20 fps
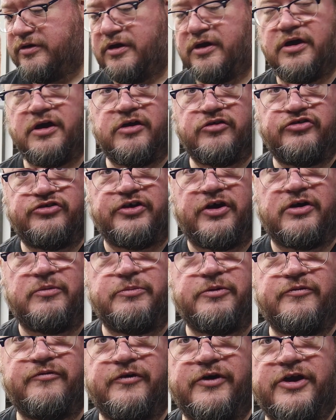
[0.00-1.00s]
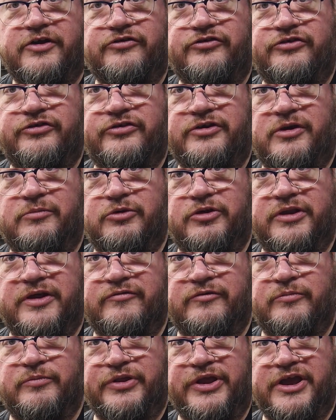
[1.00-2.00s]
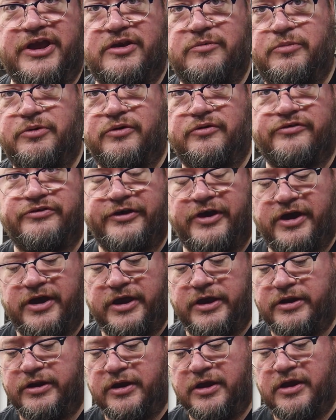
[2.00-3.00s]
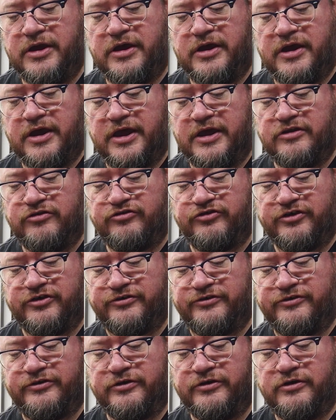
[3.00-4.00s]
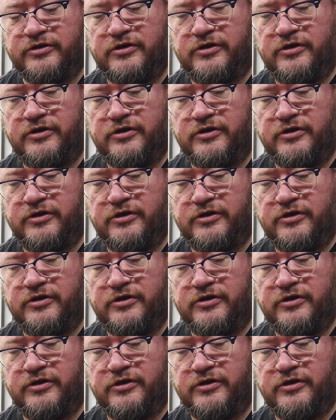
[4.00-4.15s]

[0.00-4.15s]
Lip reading: a sharp, fresh number 11 blade per side and just